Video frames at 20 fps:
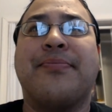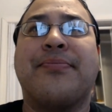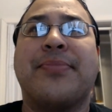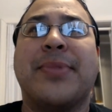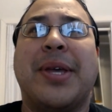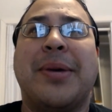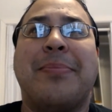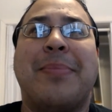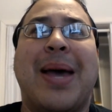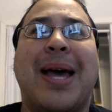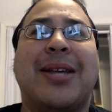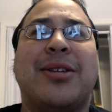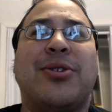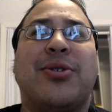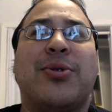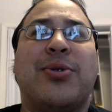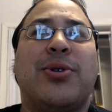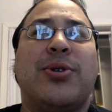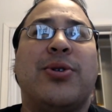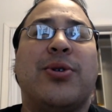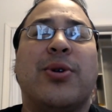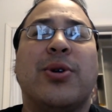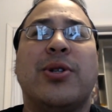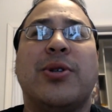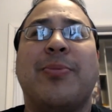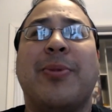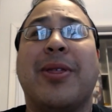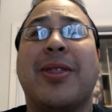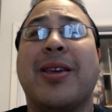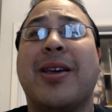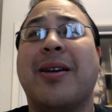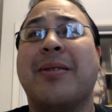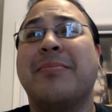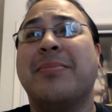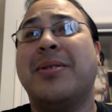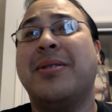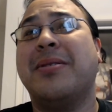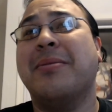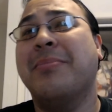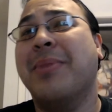Master Swordsmith
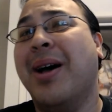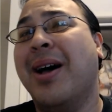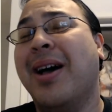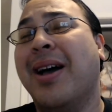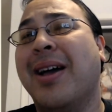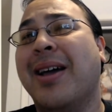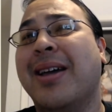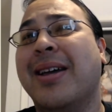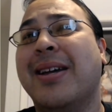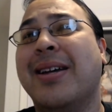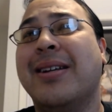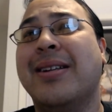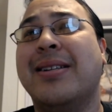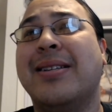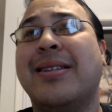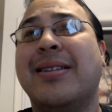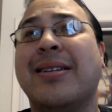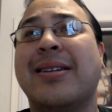comes to mind.